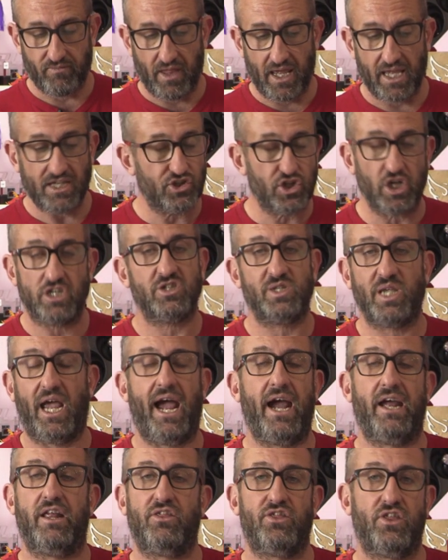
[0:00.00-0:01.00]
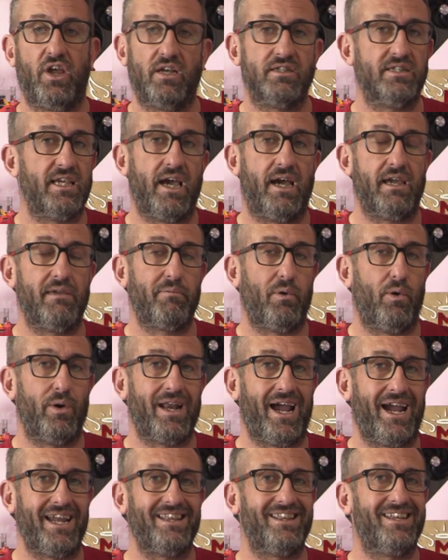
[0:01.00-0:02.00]
it just sat at
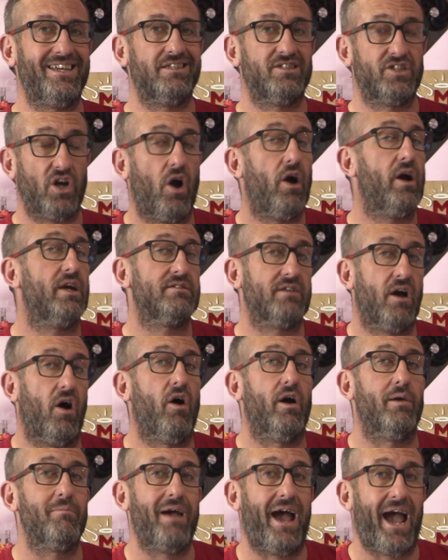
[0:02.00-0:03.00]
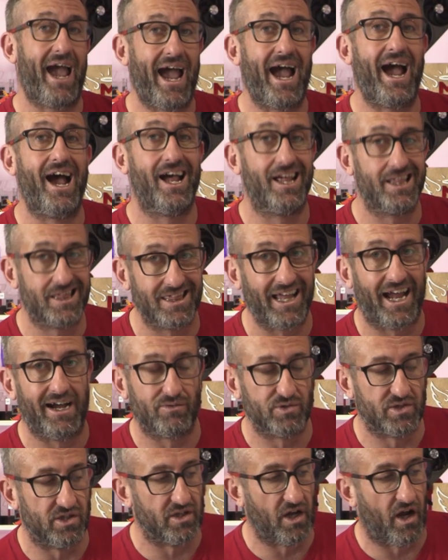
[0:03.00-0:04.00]
38.8 the entire time at
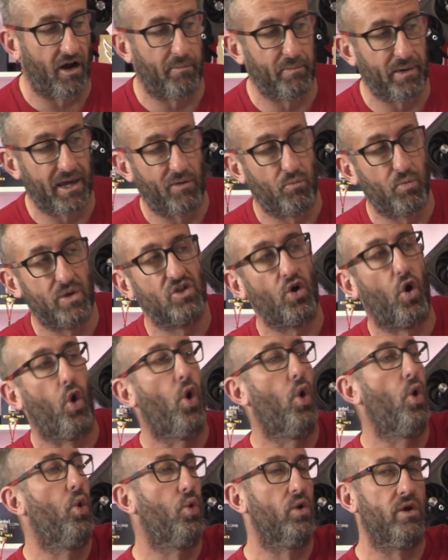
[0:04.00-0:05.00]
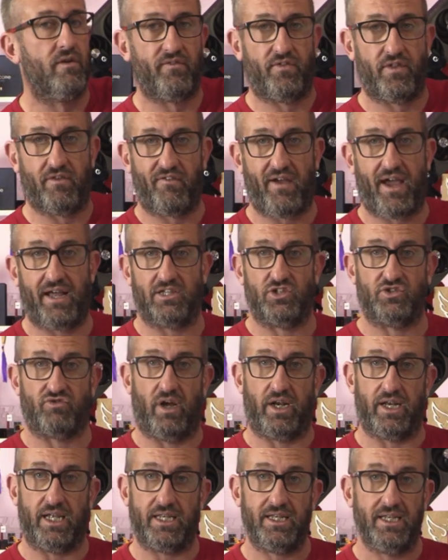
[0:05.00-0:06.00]
1,000 RPM with all of the fans
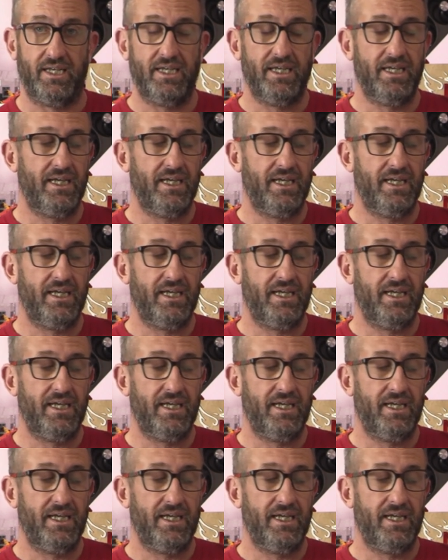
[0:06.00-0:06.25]
running.